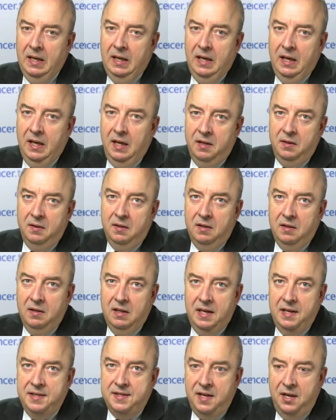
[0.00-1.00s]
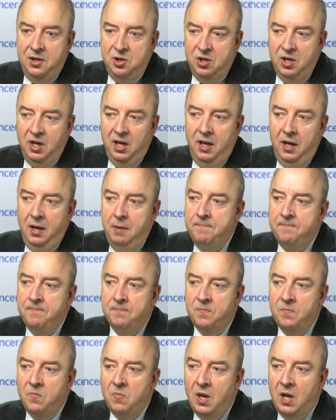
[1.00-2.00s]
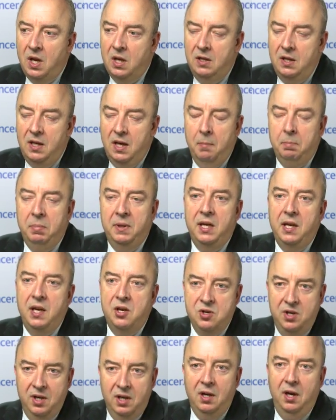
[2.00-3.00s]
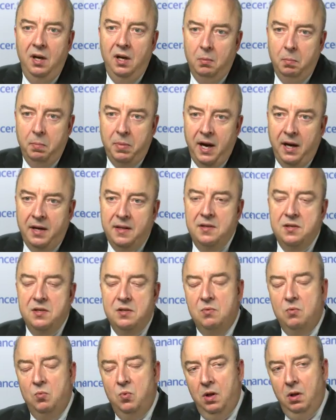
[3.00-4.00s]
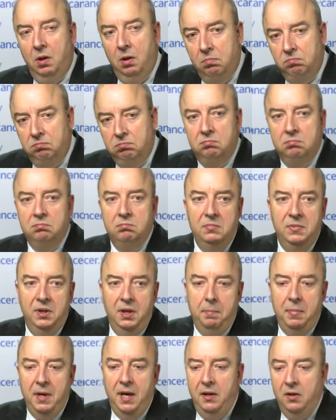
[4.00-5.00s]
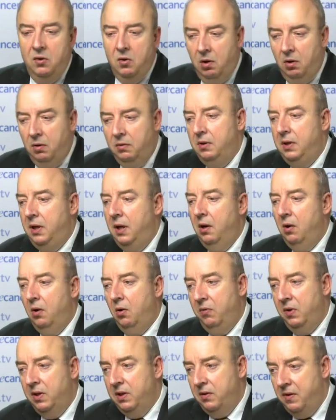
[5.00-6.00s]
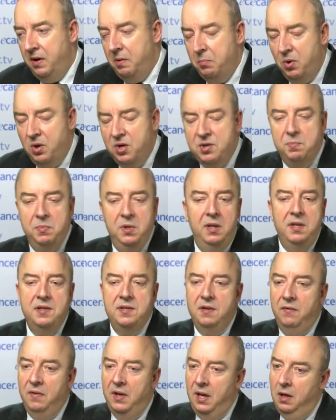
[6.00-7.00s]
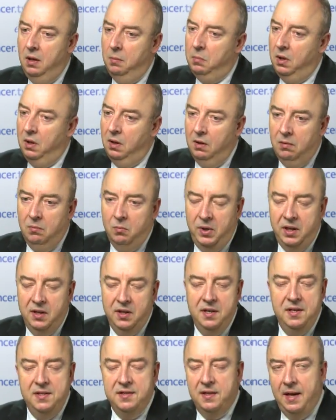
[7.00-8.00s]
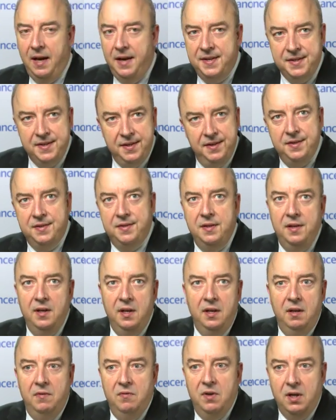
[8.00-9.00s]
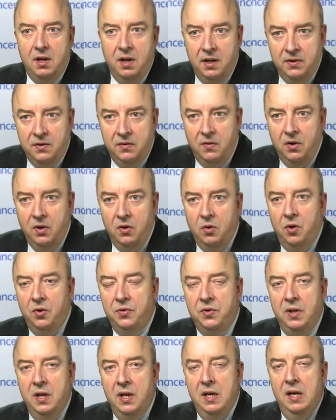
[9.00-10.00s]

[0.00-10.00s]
And essentially, the application in clinical practice will depend on, whether reimbursement is available, whether it's licensed in a given country or not.